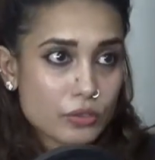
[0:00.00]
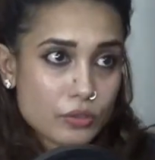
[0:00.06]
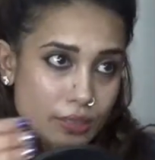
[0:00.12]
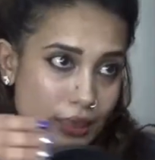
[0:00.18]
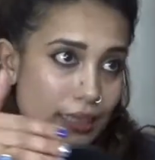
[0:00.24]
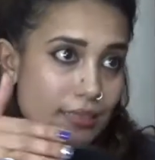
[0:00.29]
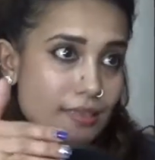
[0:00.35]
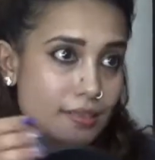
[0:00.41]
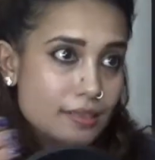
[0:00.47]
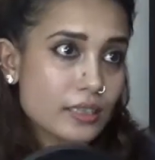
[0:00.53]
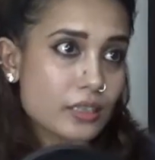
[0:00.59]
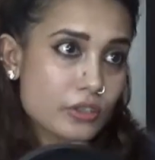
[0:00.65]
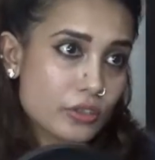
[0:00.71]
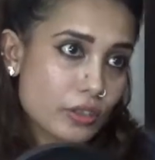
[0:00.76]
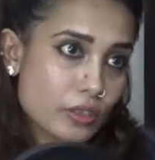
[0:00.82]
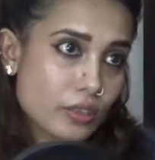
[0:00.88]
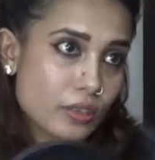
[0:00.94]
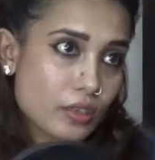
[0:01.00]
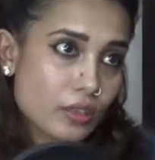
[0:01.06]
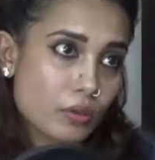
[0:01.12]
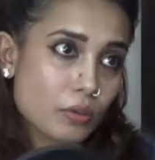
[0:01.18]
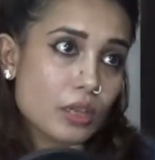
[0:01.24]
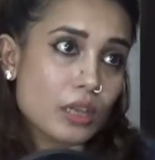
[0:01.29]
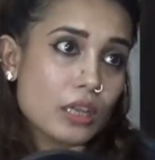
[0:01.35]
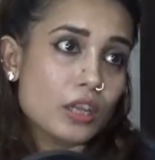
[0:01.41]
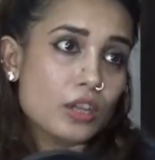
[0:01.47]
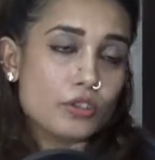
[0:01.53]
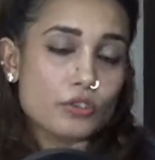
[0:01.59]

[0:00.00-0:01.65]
So that's the agenda now.